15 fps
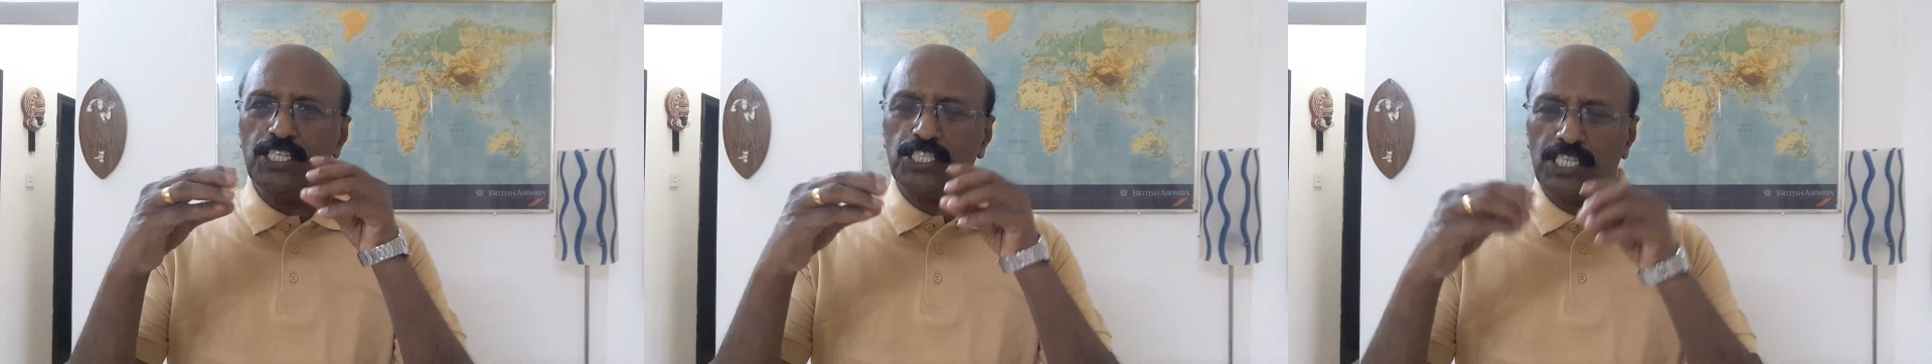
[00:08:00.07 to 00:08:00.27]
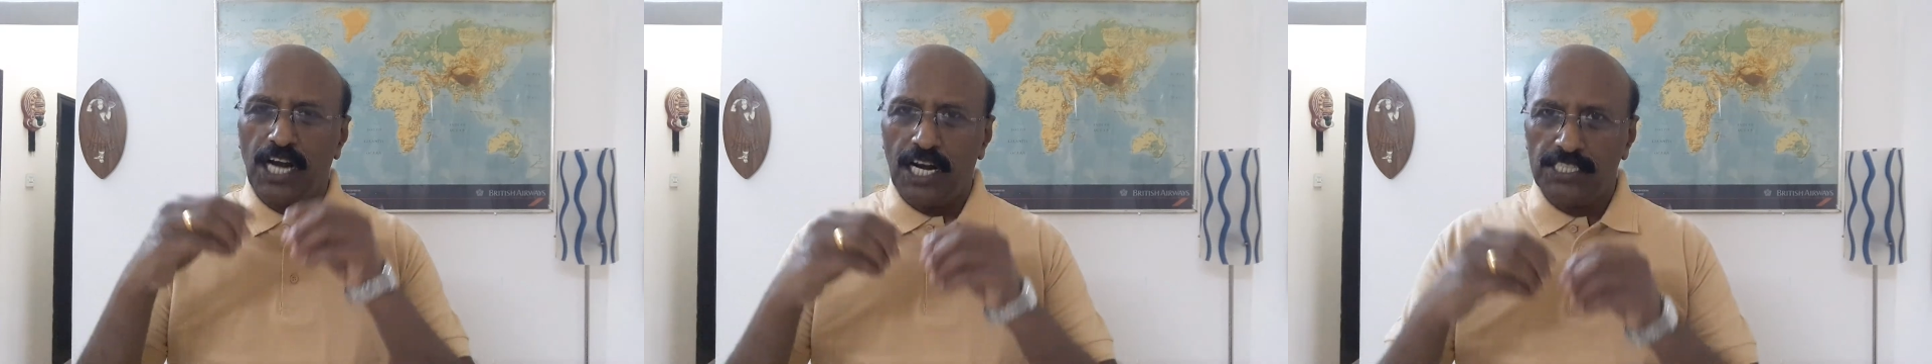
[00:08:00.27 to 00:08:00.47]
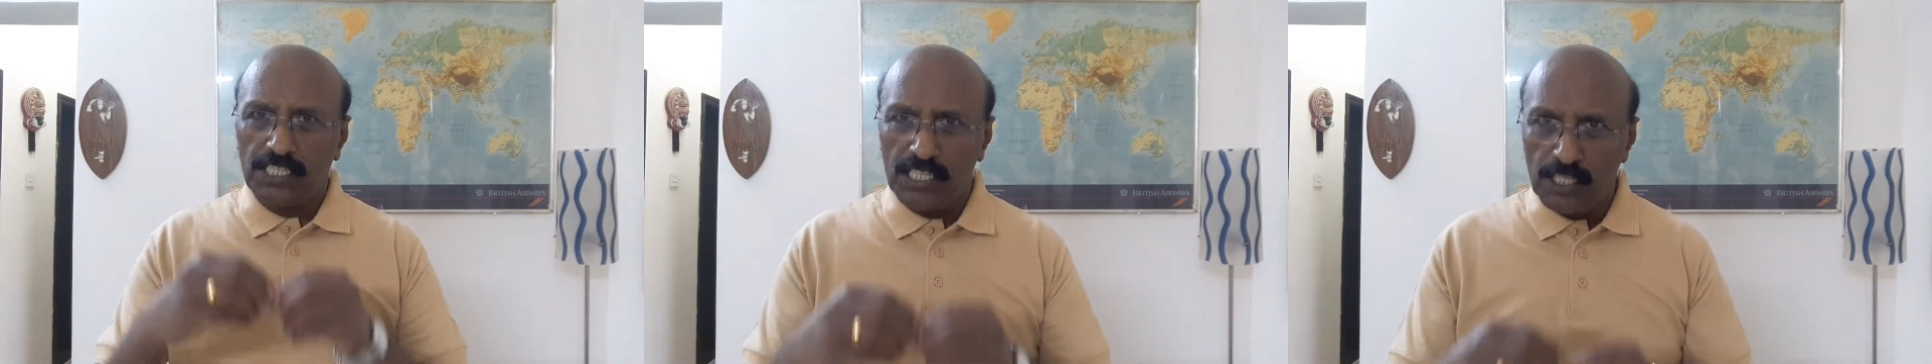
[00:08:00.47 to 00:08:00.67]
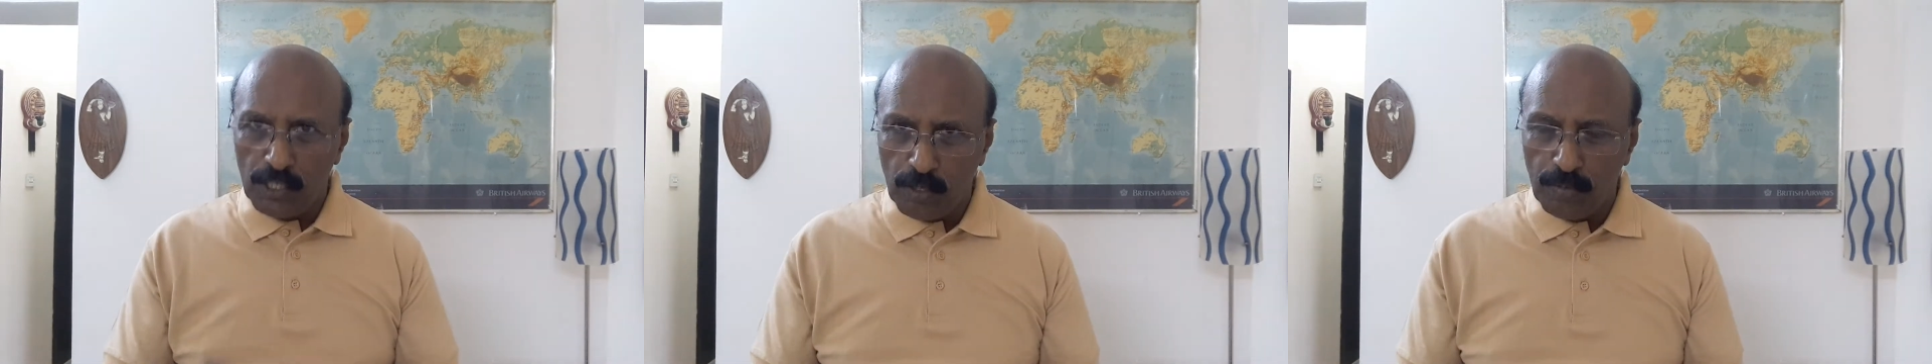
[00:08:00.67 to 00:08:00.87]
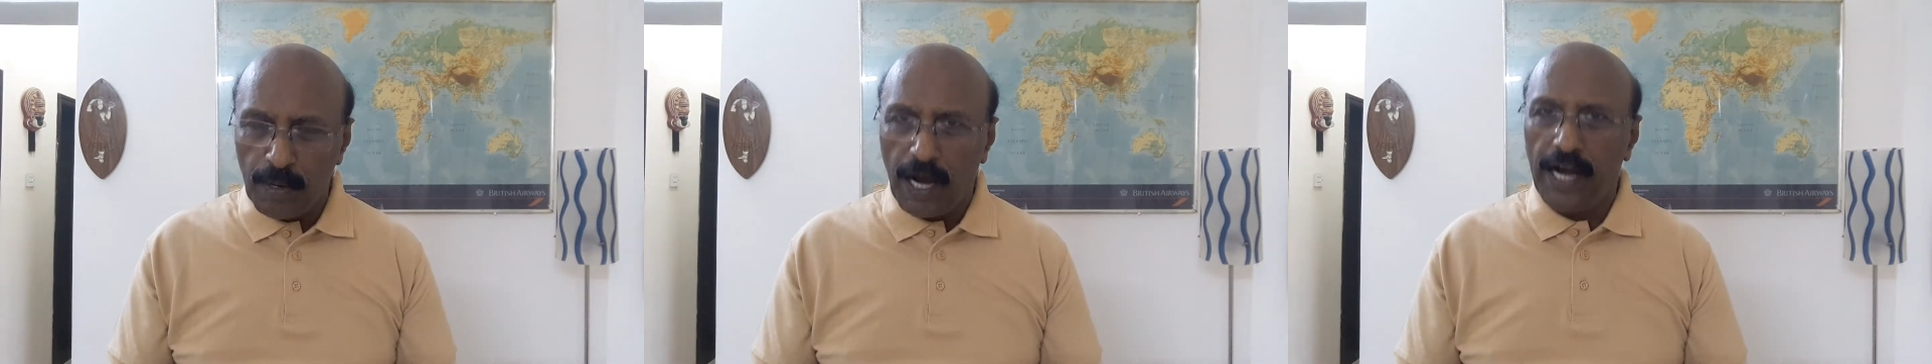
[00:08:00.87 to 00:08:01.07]
starts in
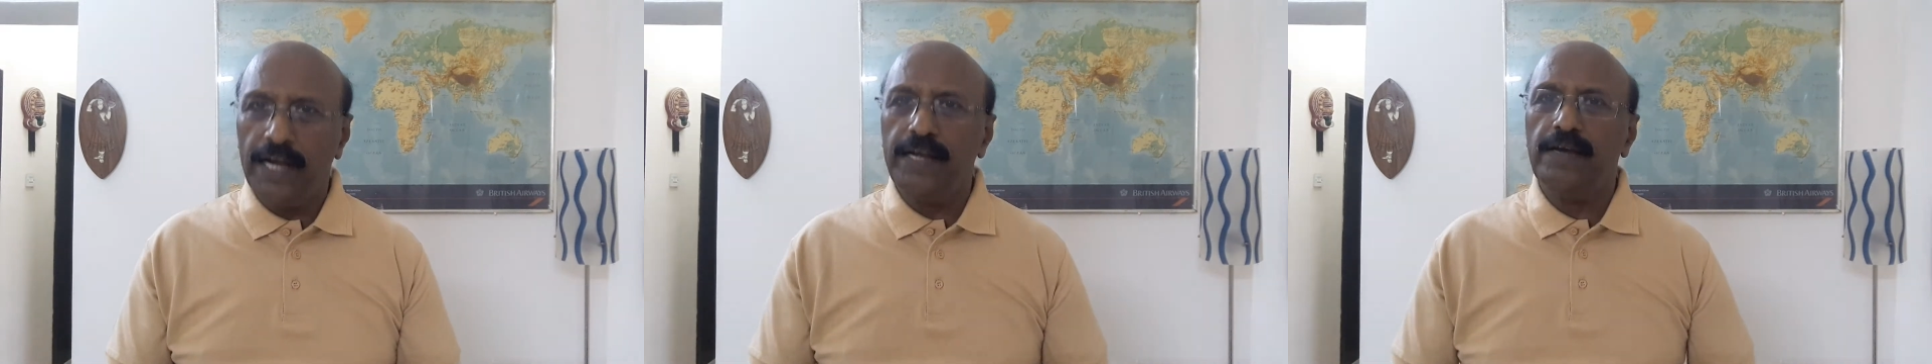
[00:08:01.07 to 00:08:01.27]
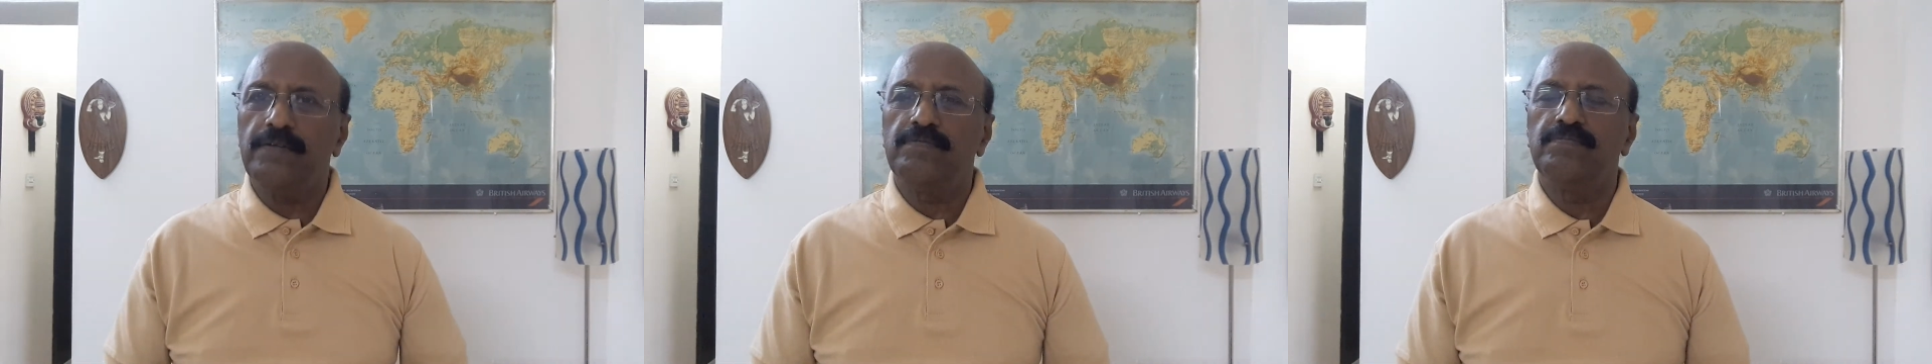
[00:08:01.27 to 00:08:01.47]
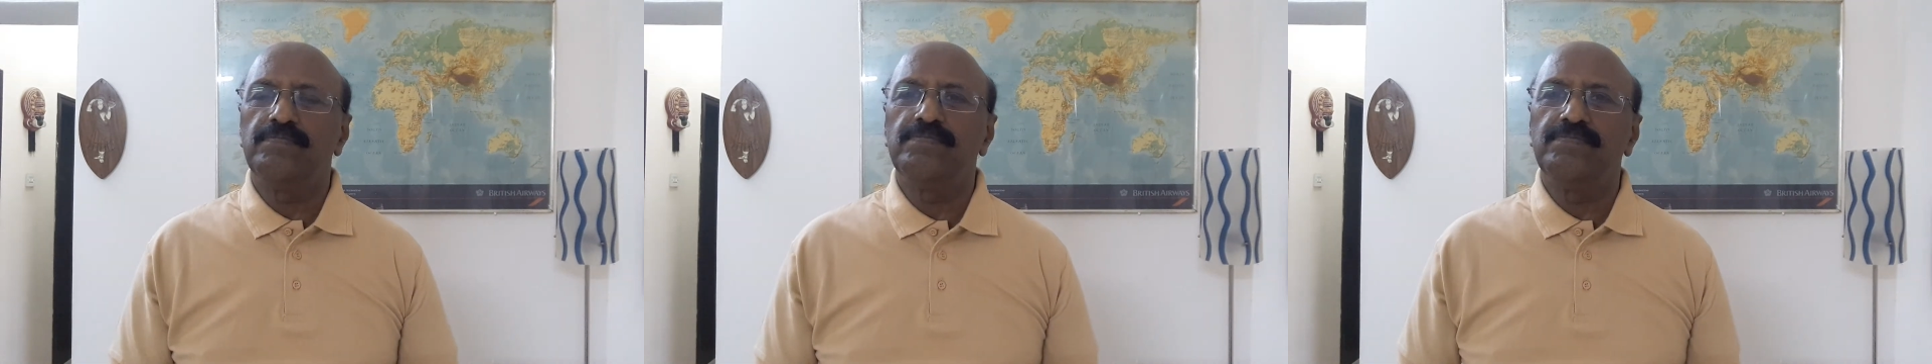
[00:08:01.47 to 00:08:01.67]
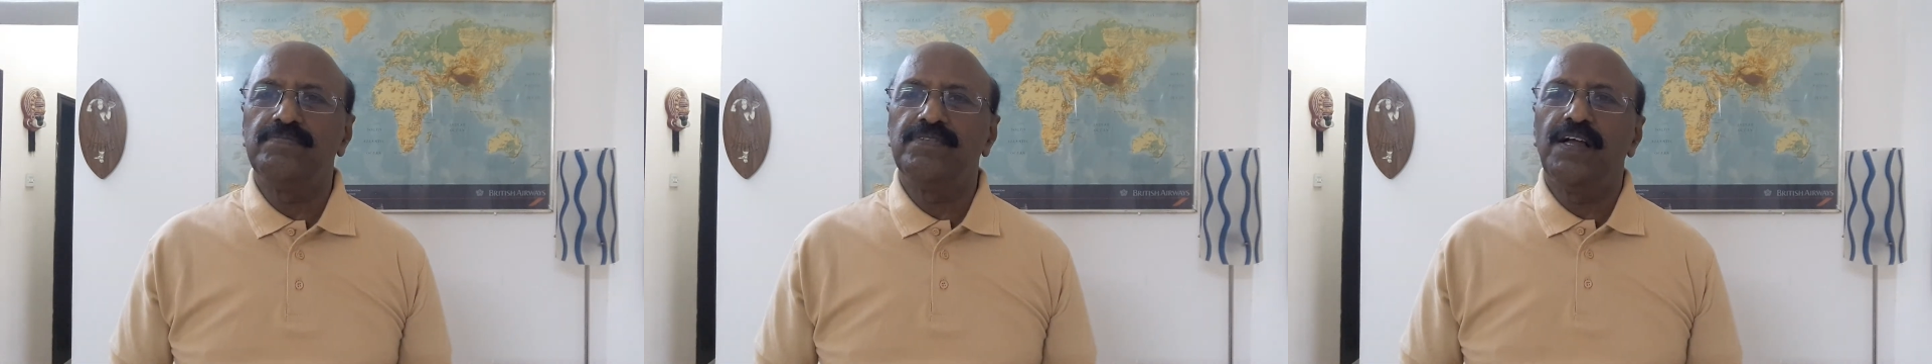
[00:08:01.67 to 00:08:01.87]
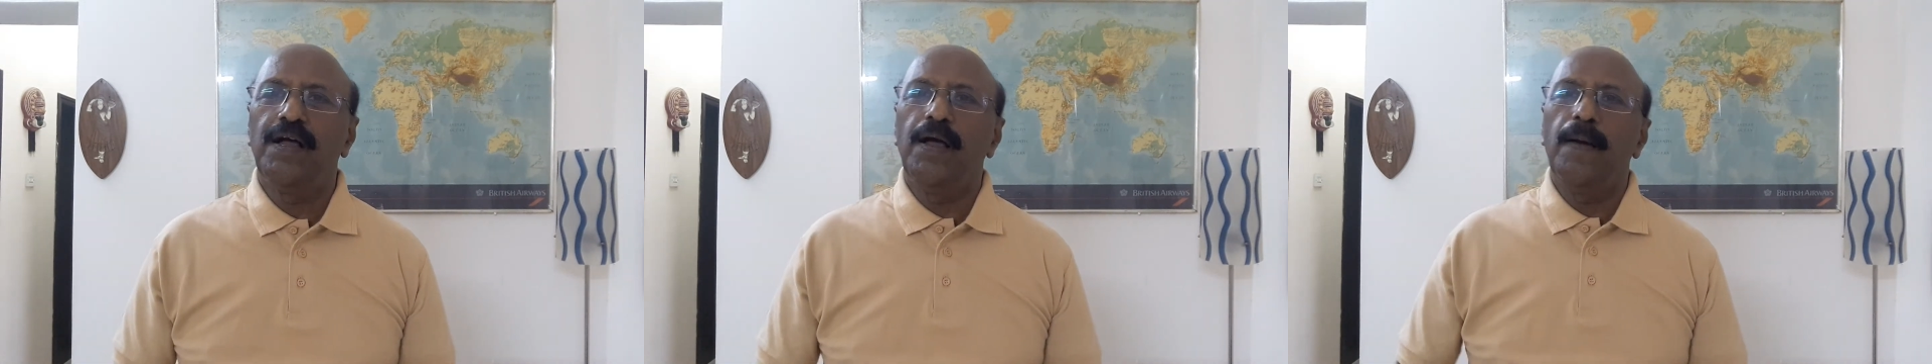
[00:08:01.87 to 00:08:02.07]
Dubai,
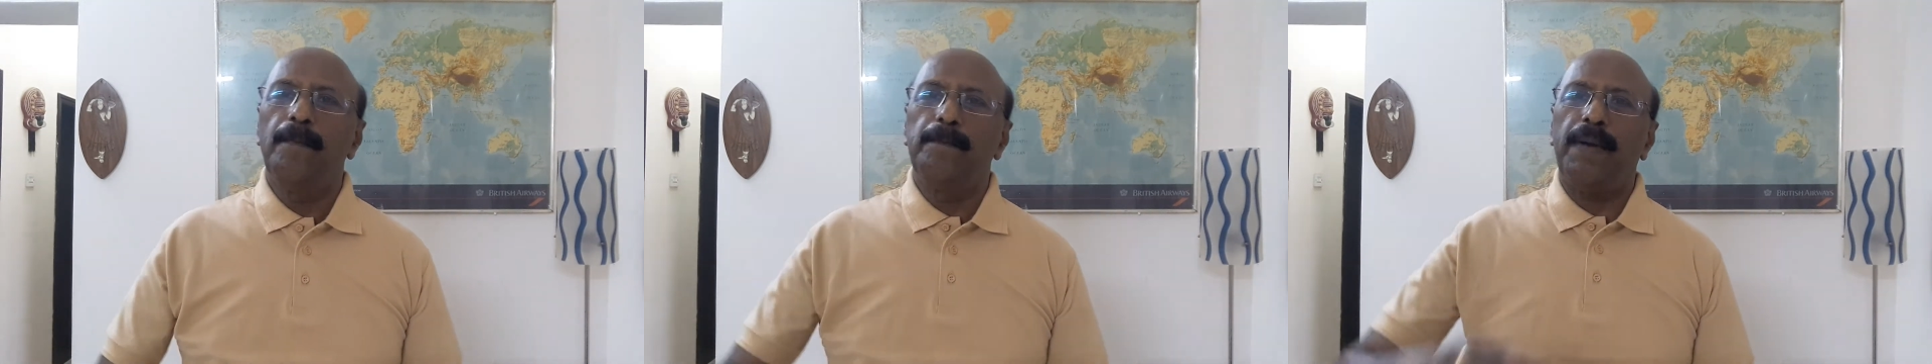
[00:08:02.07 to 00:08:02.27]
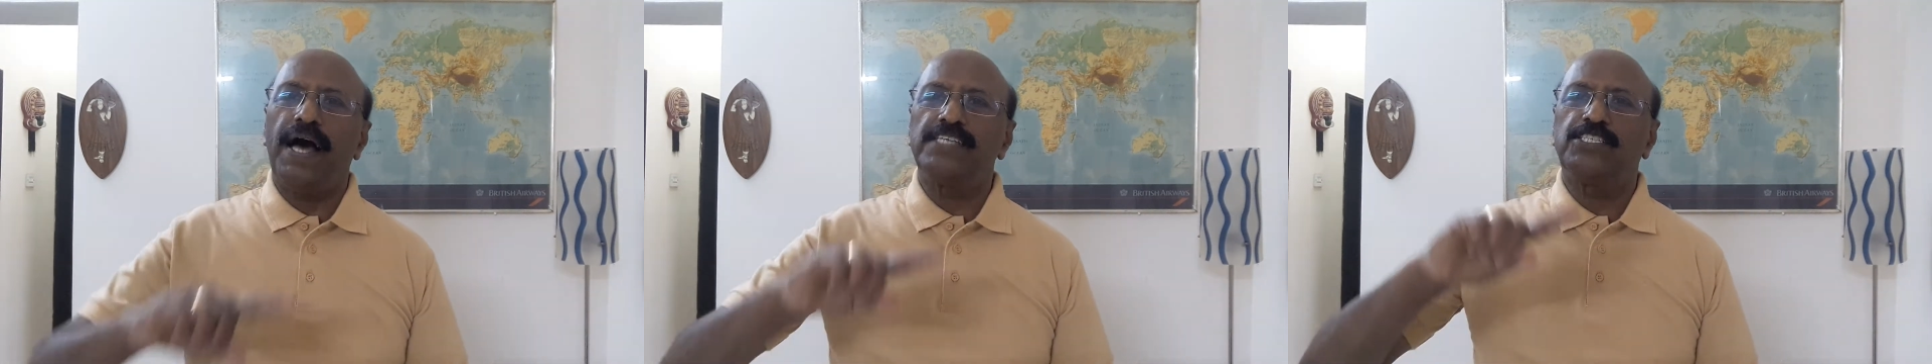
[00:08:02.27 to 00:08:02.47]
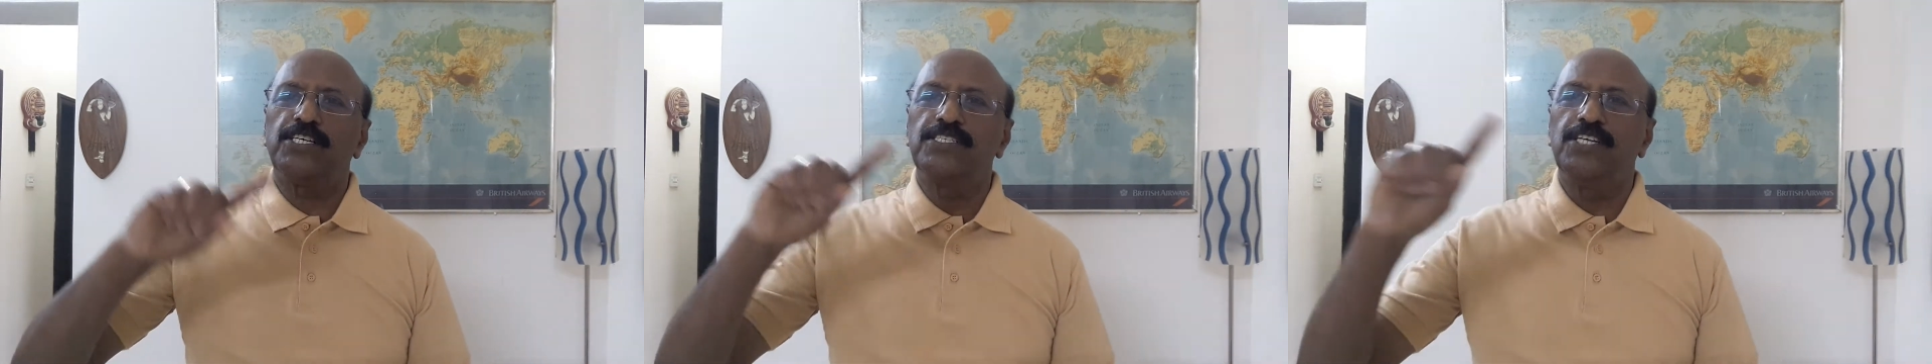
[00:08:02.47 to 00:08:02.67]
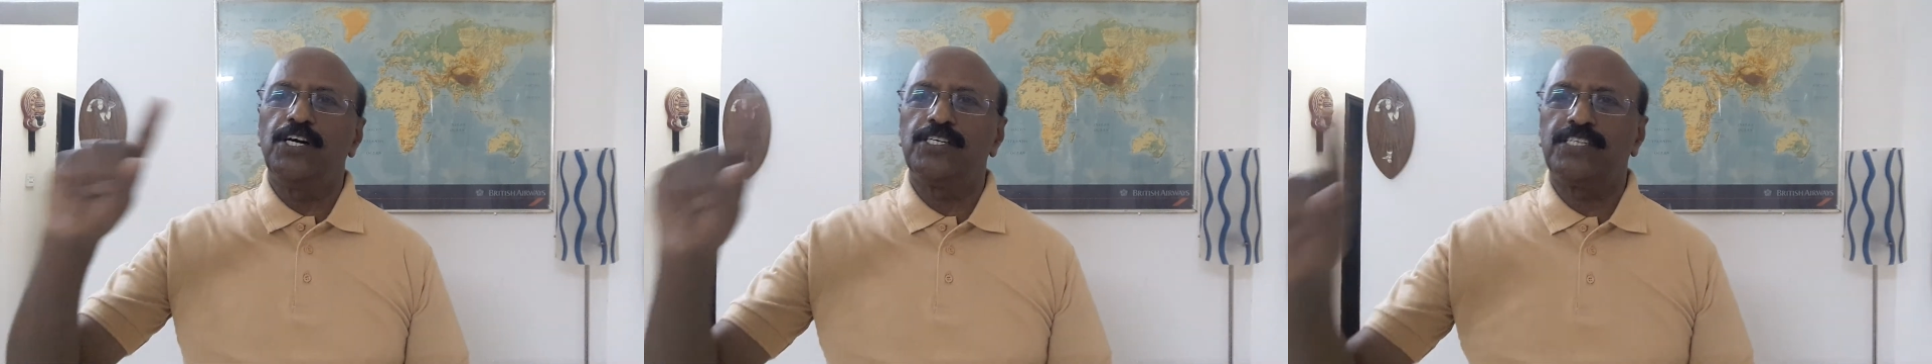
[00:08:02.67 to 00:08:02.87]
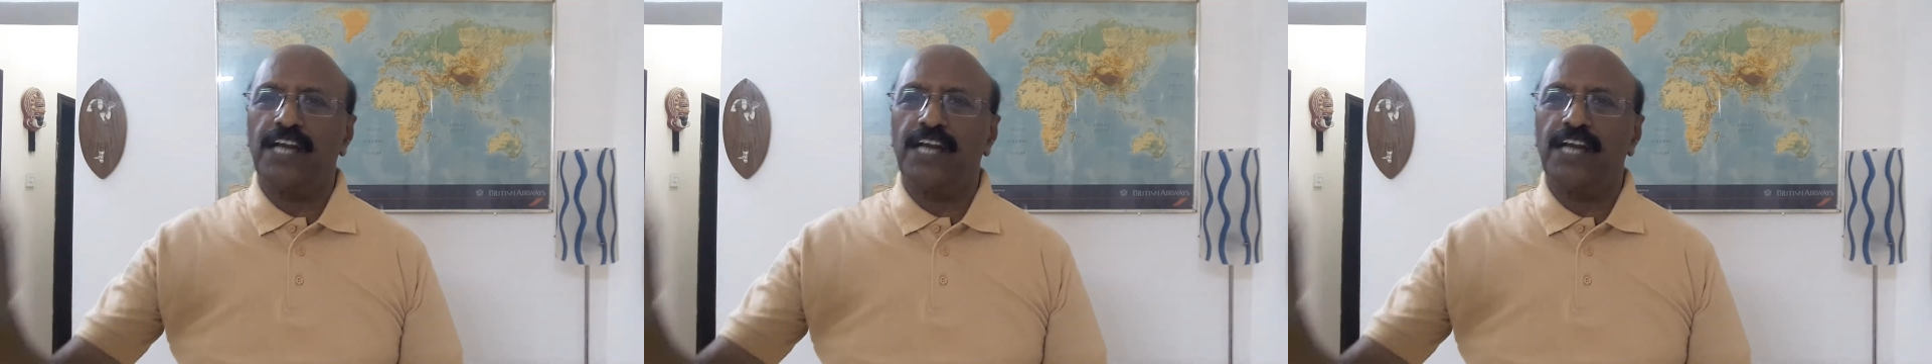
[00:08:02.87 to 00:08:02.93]
passenger